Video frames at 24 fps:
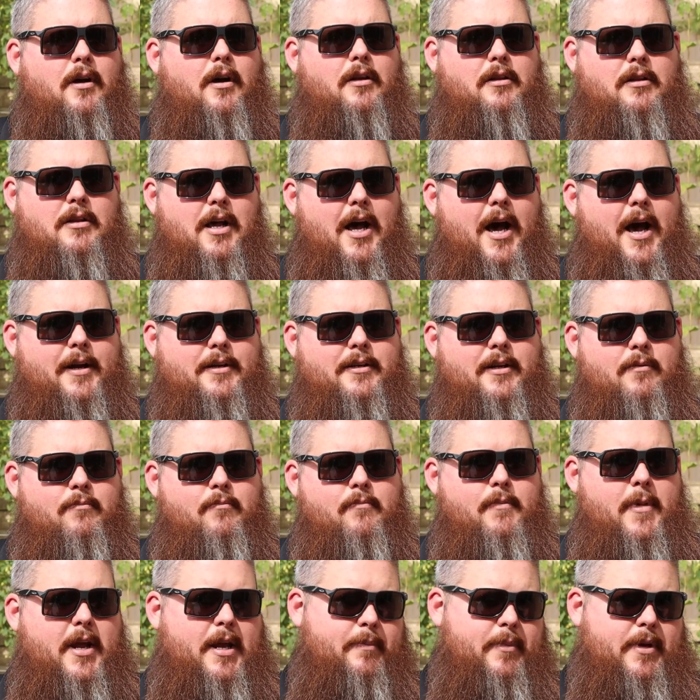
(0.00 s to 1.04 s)
a lot
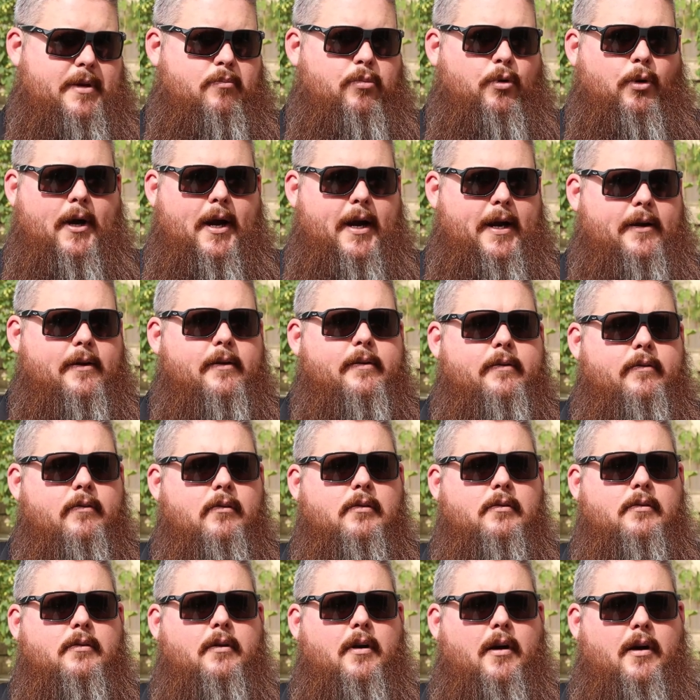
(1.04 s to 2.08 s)
and maybe break.
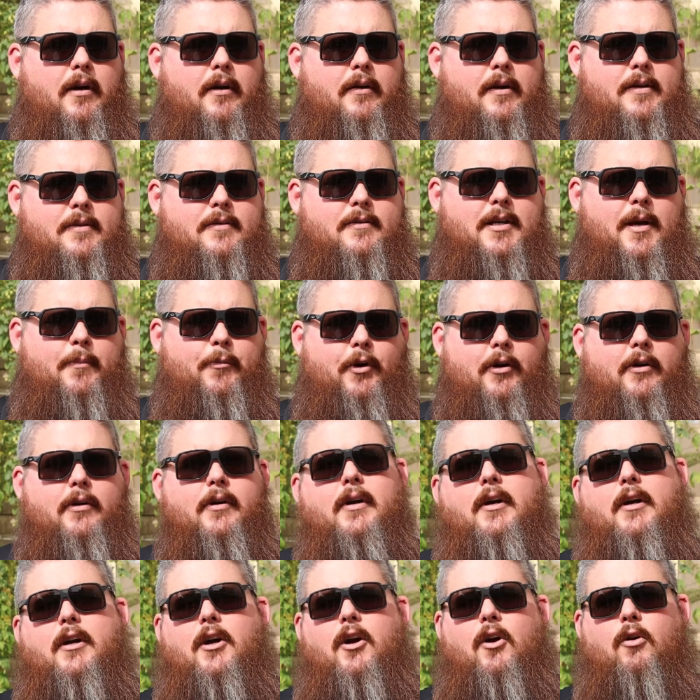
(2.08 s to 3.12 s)
And some are
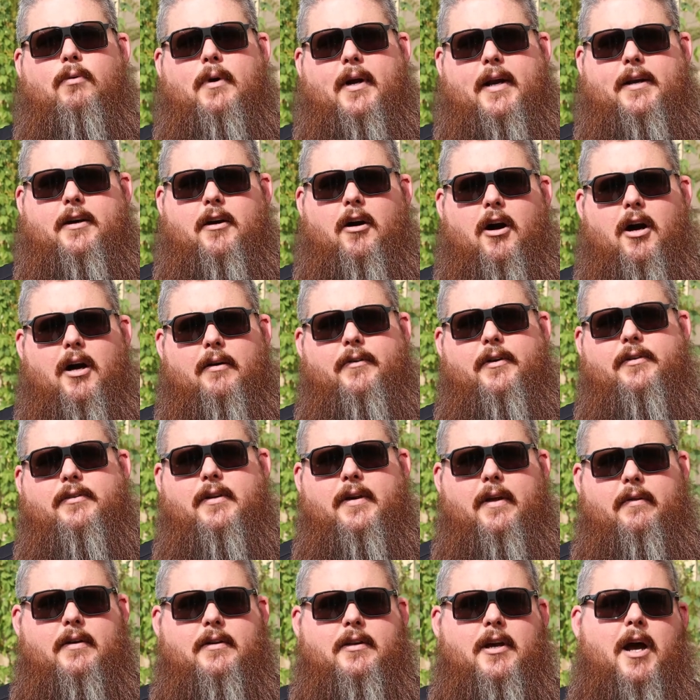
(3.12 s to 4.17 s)
ready to harvest
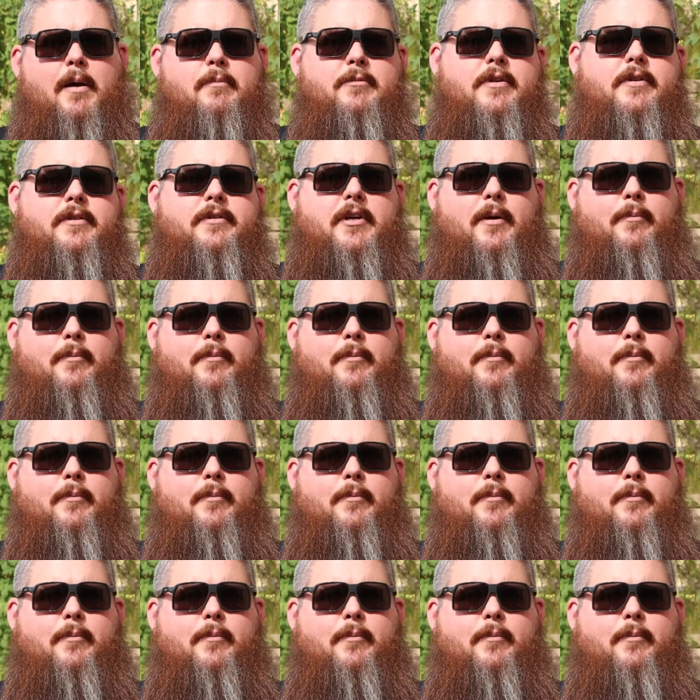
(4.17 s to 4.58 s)
at other times and